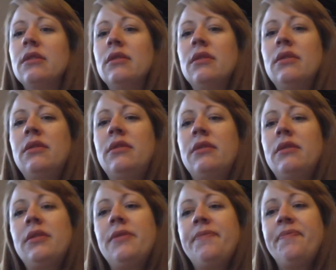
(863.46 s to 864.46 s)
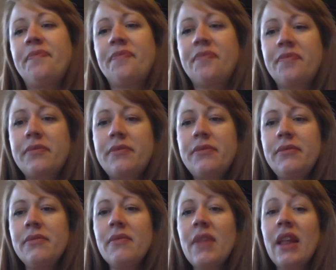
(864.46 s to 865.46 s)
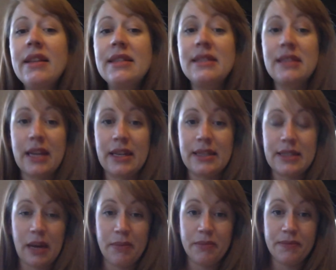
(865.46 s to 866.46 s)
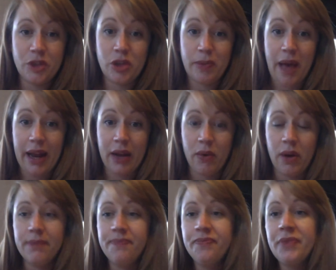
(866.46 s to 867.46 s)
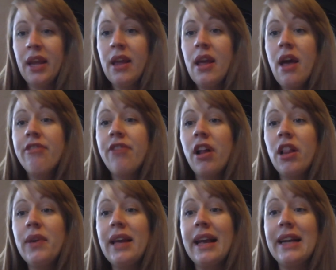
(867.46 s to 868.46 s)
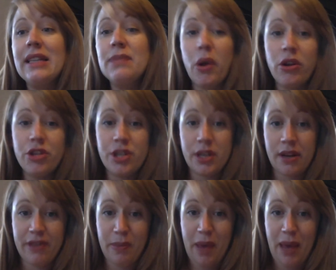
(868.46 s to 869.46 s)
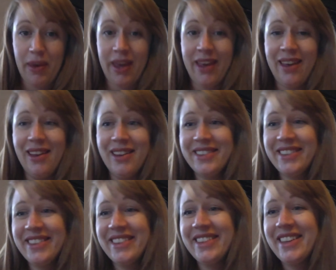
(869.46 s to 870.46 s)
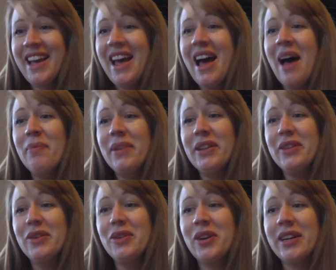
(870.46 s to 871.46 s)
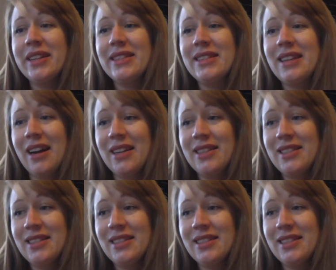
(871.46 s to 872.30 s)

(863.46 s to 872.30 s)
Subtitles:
This is a nice dramatic one. Following expulsion of the baby, umbilical cord is cut